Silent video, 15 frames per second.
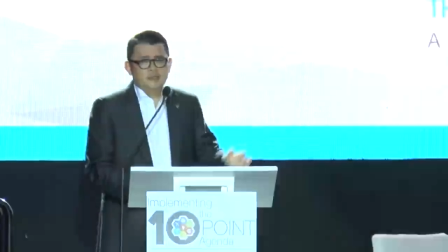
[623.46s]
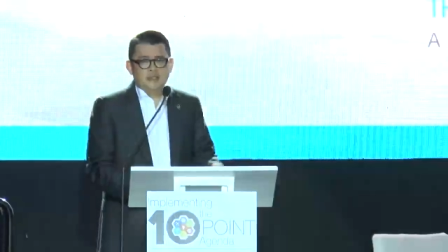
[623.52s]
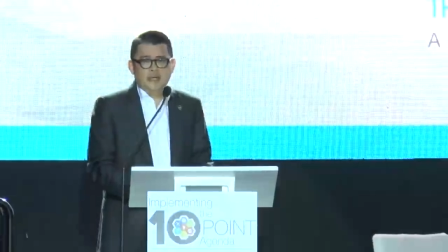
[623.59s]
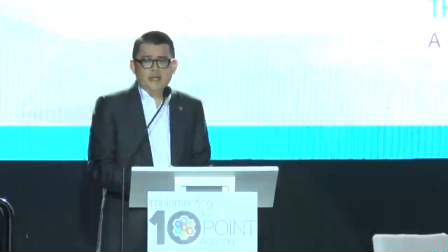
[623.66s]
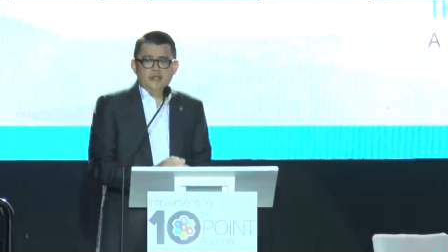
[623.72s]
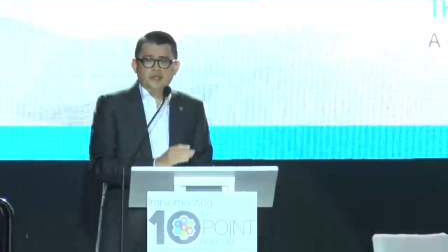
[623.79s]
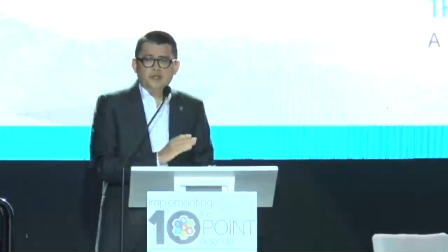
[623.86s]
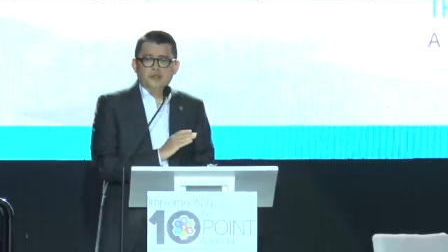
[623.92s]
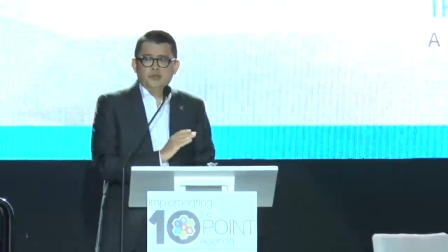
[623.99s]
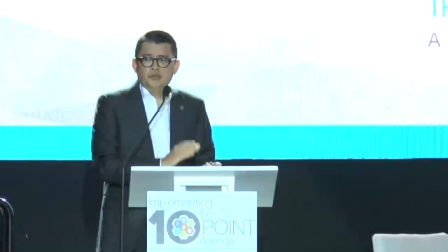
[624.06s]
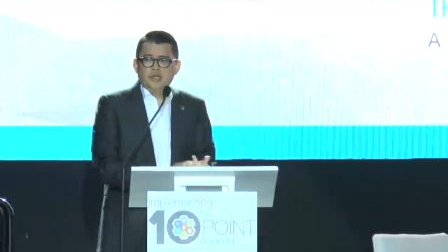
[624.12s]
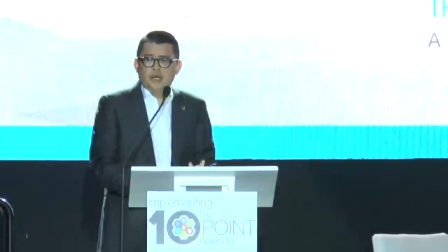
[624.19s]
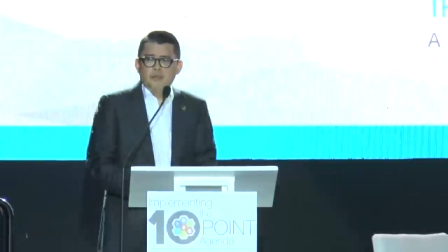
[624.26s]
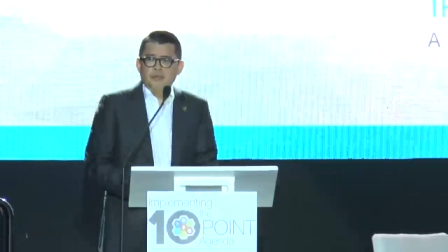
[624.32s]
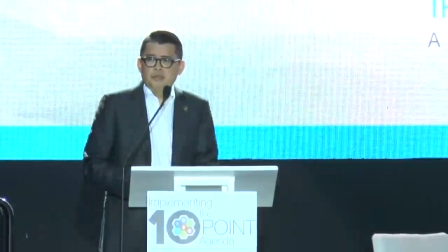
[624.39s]
the States you
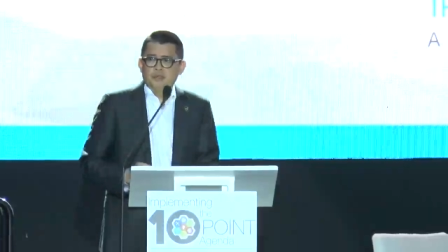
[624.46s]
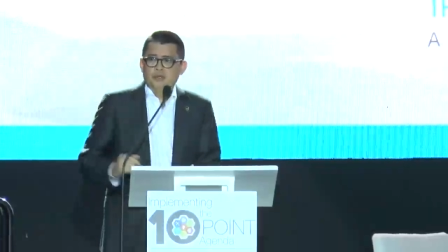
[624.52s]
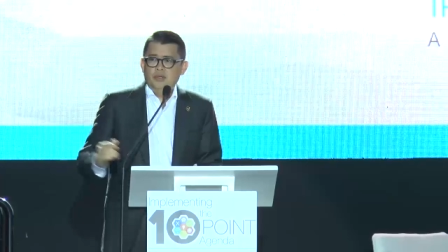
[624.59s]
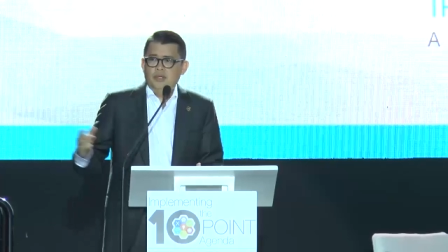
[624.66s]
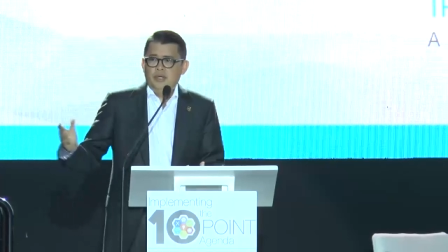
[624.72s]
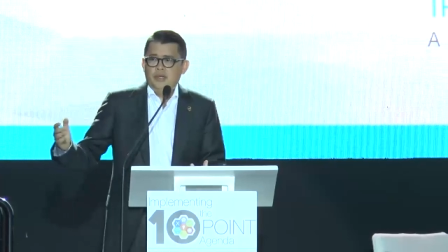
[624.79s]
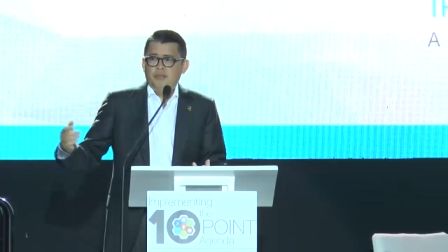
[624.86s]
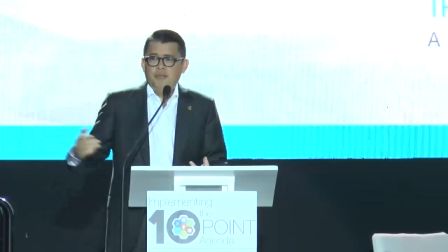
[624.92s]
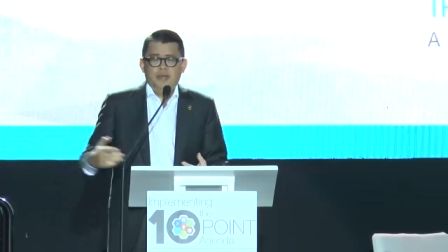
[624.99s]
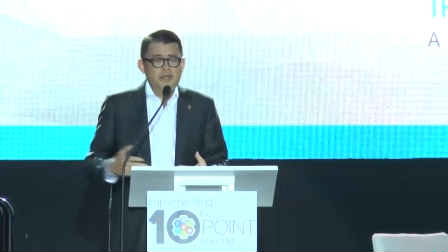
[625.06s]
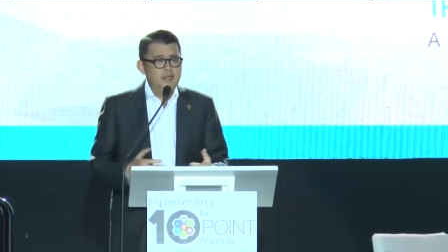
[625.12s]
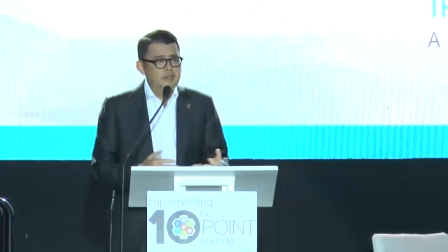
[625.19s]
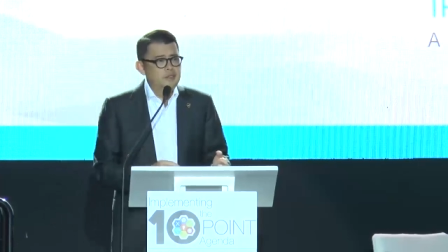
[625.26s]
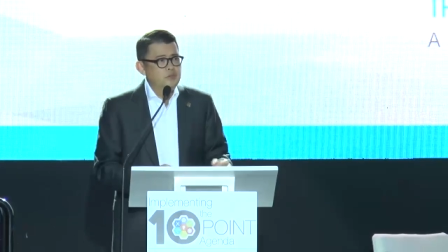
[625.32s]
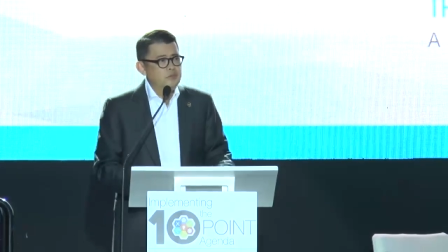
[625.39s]
use Amazon, here my
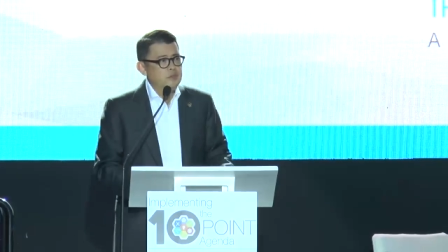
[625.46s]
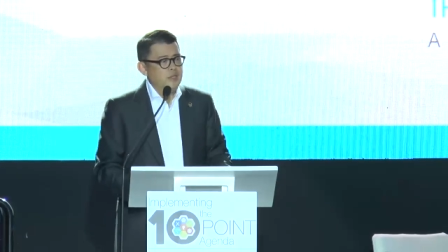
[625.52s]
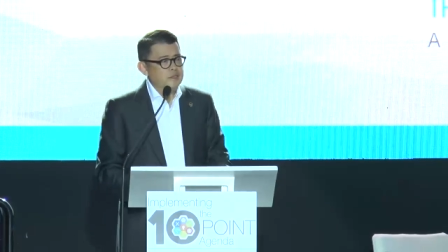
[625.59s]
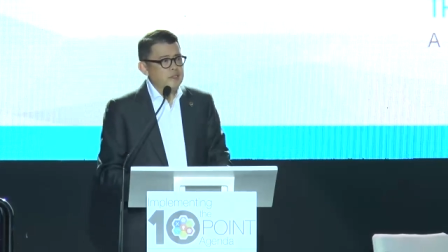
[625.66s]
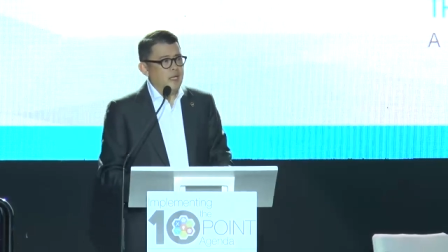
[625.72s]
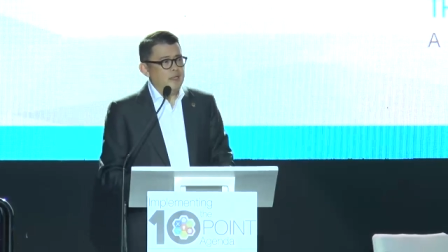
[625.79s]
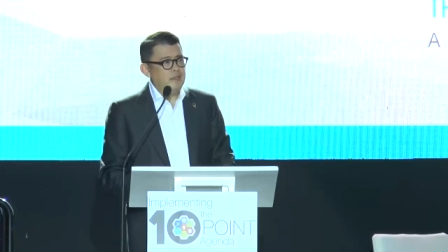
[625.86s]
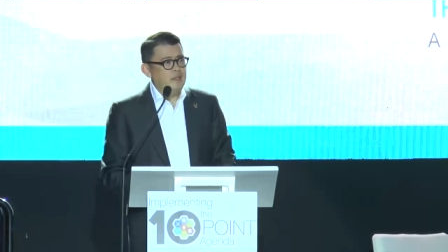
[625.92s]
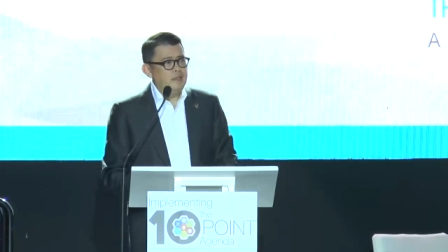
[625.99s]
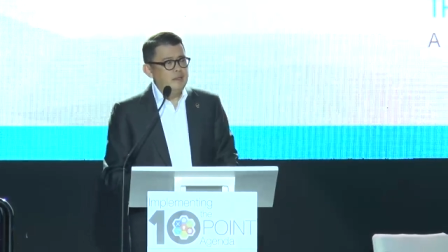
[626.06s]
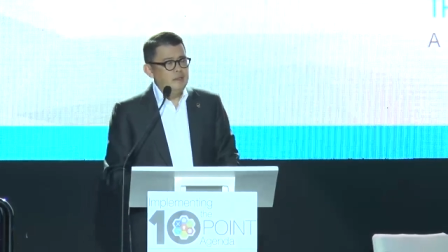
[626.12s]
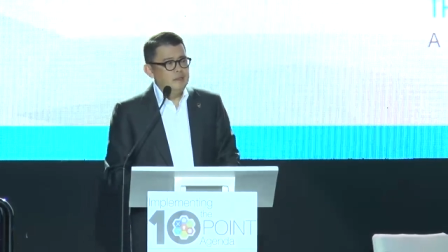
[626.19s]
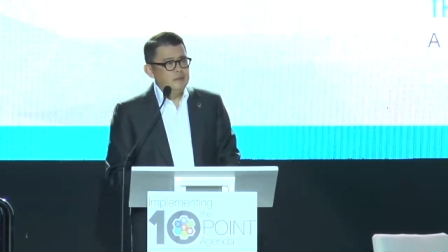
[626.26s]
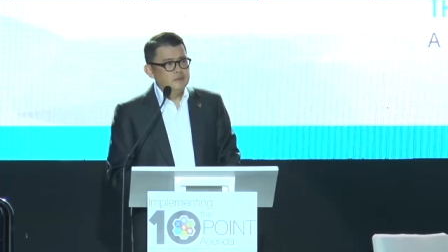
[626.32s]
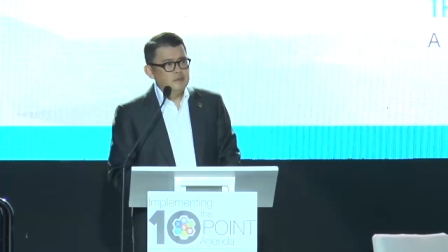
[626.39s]
kids use Lazada.
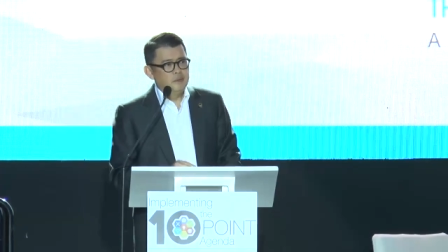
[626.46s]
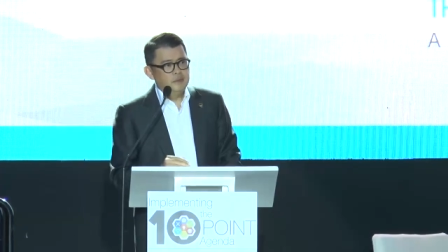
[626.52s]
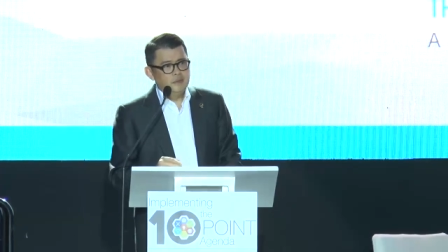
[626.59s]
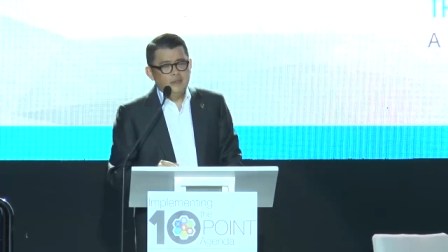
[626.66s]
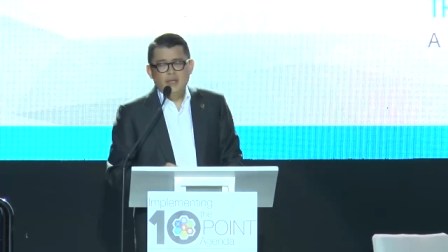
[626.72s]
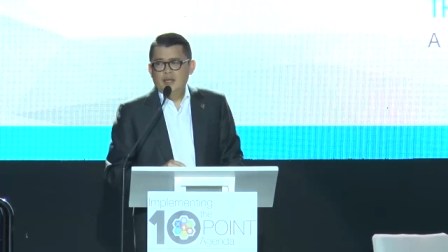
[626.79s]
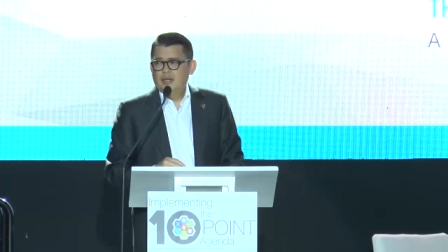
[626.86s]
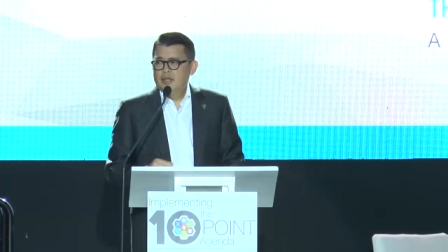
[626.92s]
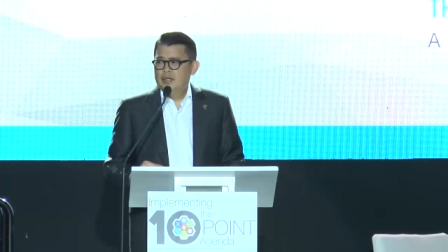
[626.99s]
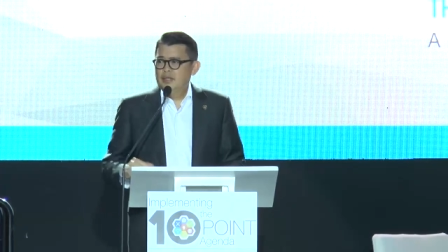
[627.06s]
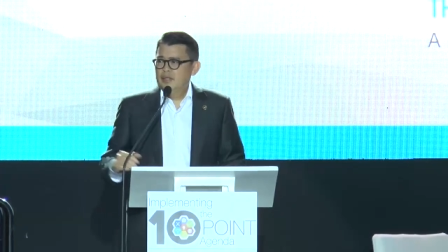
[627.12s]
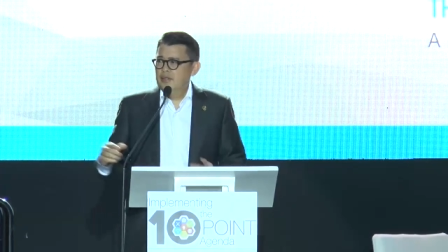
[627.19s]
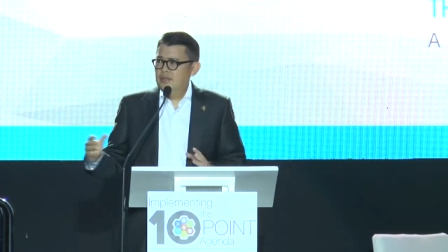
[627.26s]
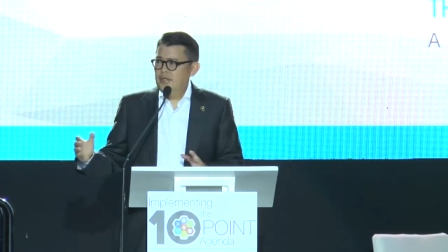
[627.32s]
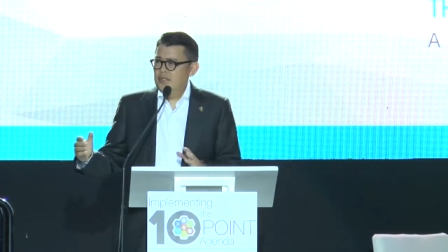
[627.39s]
So
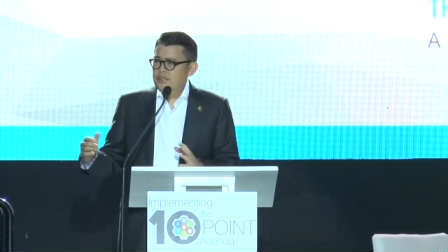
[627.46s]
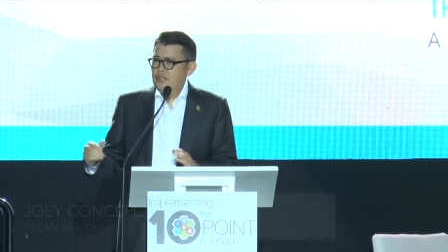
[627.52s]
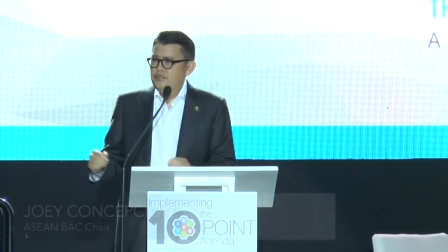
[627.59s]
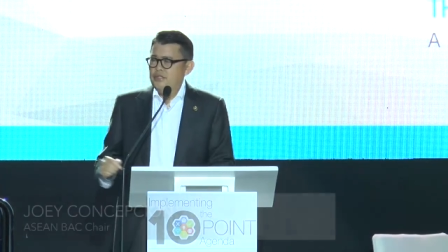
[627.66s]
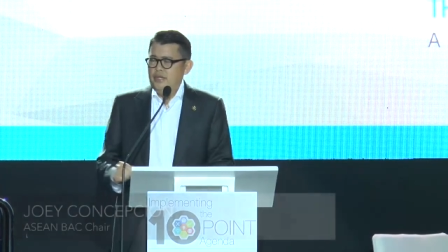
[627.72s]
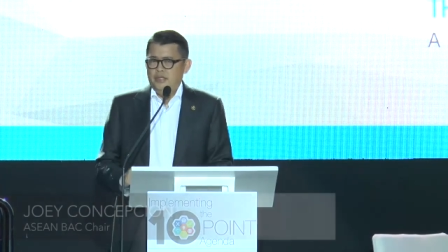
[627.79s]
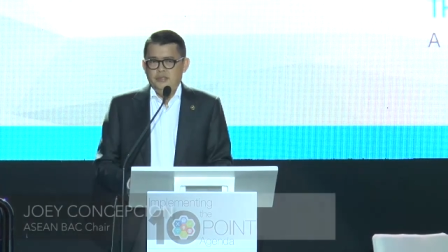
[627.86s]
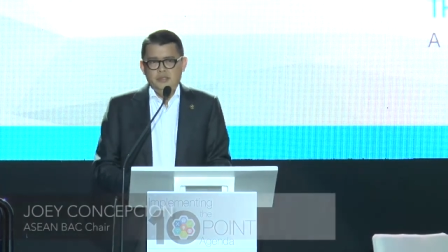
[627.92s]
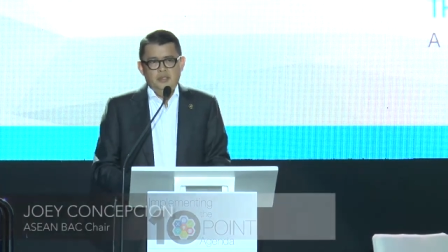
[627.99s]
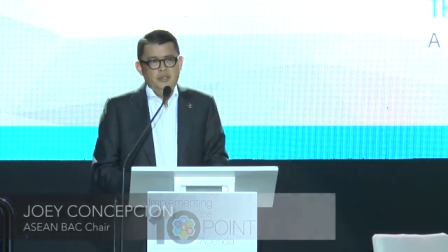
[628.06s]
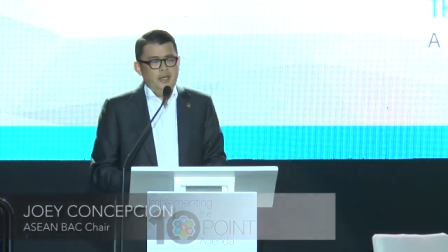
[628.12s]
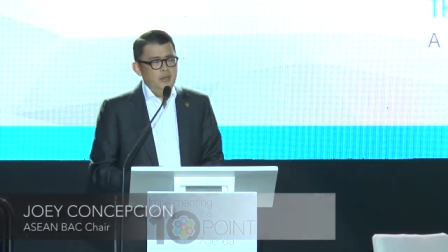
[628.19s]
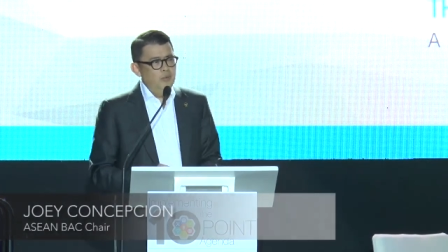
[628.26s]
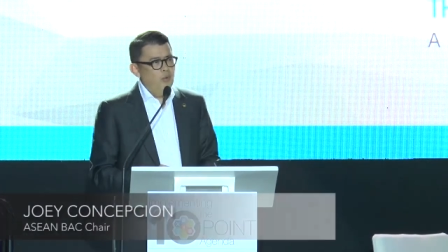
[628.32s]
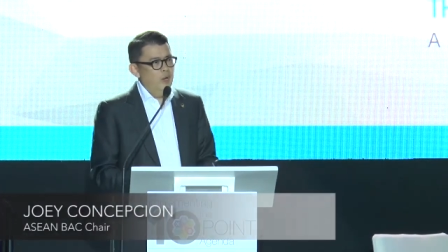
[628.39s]
things are
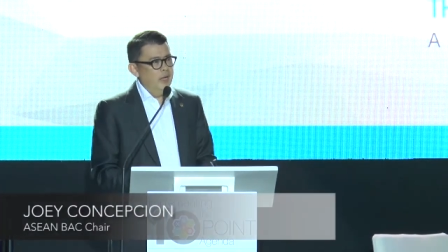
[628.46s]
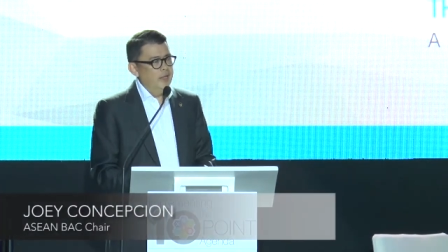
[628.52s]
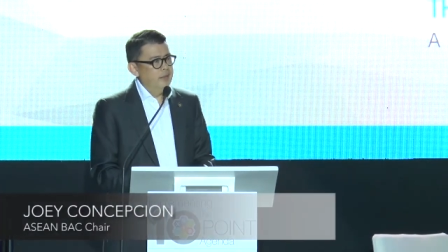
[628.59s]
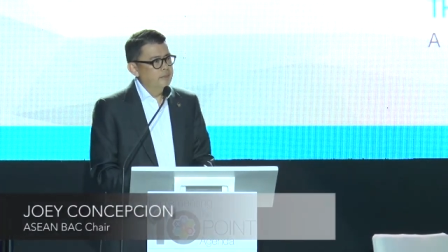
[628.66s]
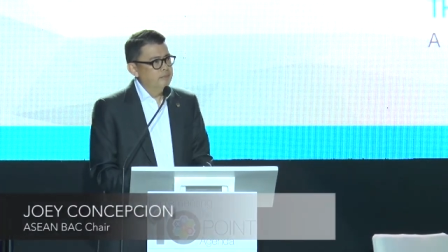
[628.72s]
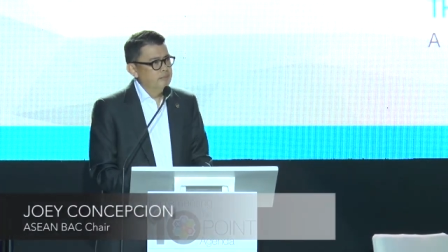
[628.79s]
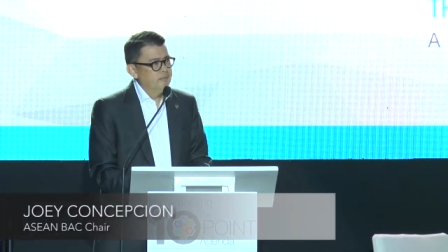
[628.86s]
changing. And why?